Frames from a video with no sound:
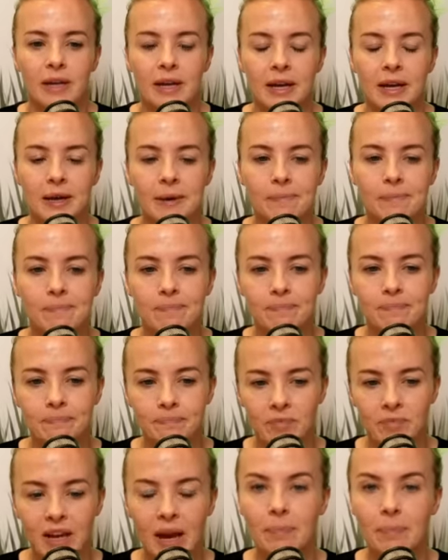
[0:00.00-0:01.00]
Kim
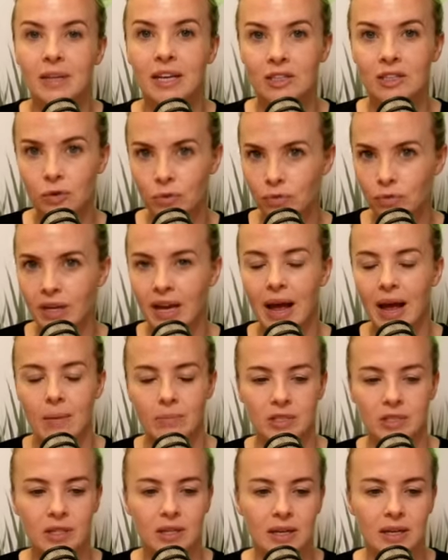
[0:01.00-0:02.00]
Little, the
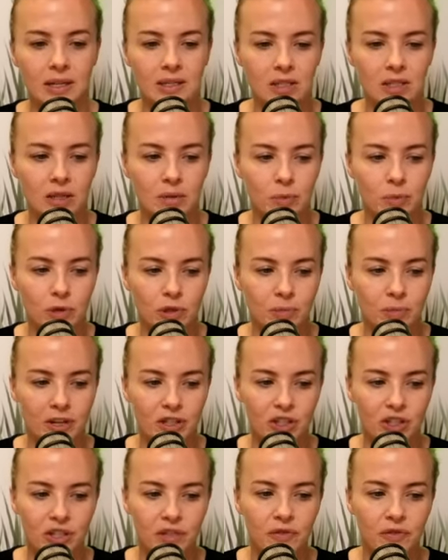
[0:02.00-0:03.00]
captain, had done the
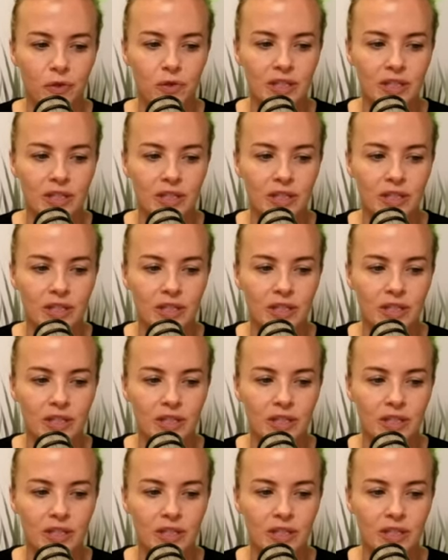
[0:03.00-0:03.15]
post-match interview.